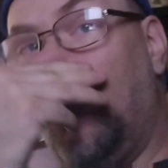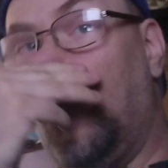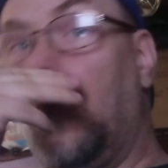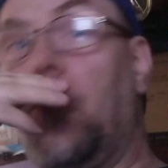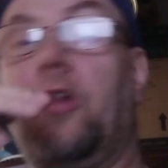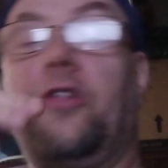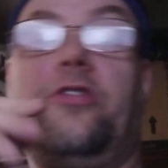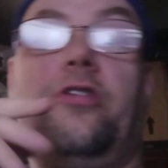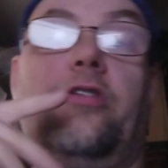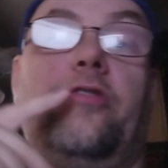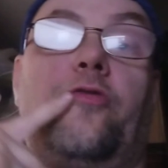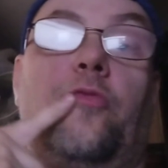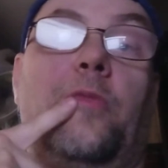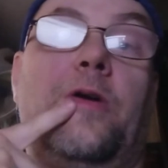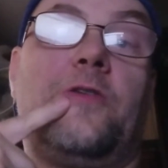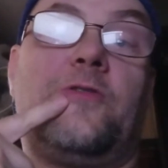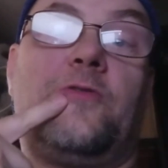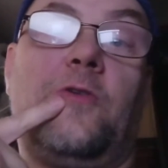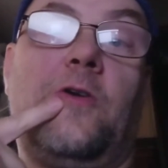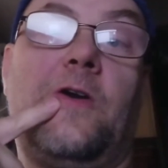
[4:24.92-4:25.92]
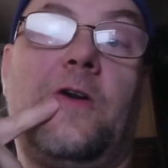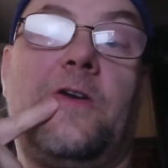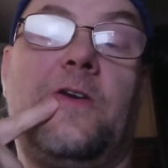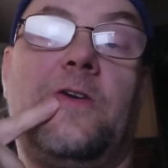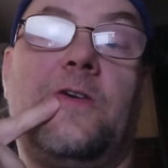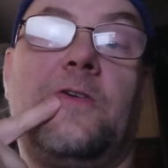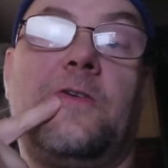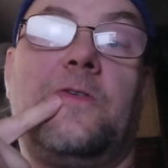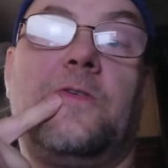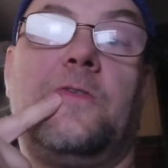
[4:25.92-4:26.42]
wanted to for my truck.
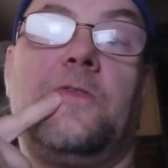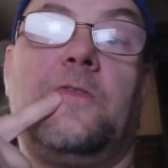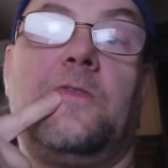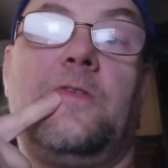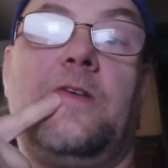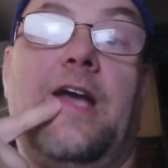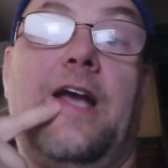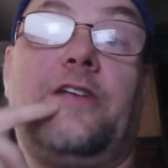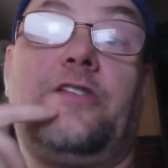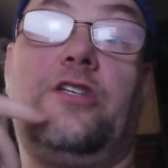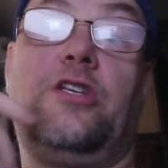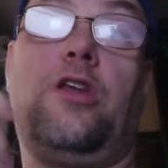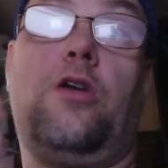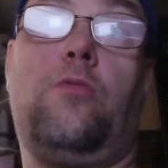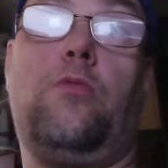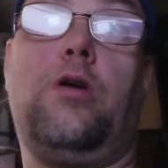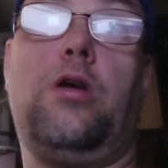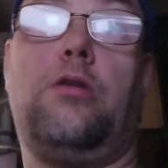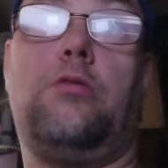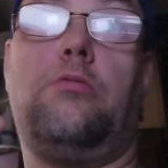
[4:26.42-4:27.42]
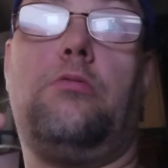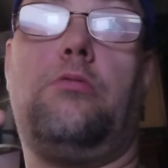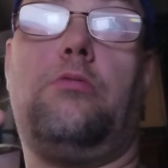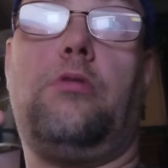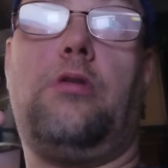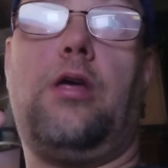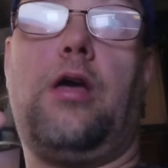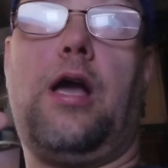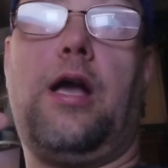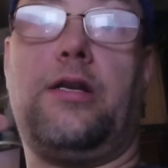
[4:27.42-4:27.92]
Actually, you know what?
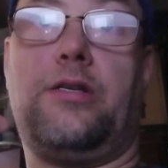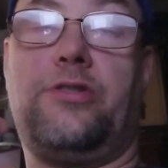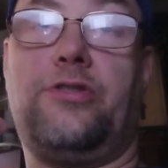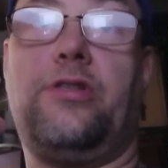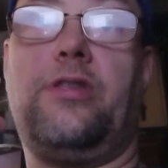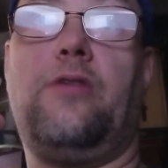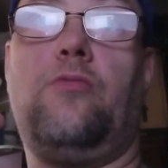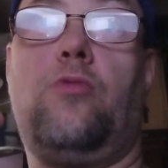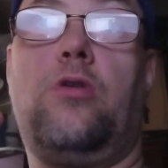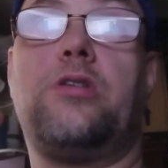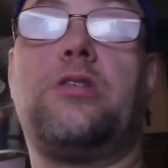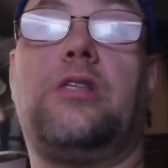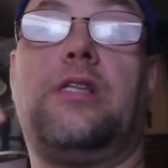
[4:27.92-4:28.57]
Actually, they was